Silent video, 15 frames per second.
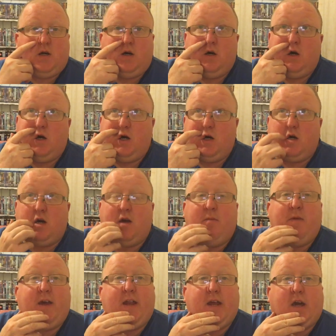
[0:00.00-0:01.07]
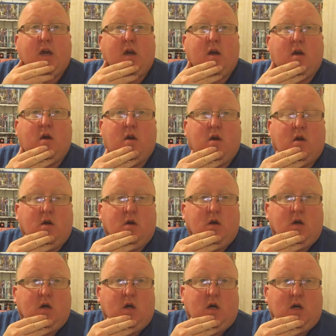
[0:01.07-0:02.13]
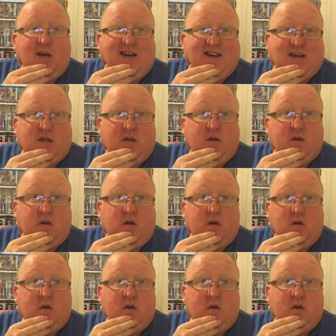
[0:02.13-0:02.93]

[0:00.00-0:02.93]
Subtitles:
a comedic actor.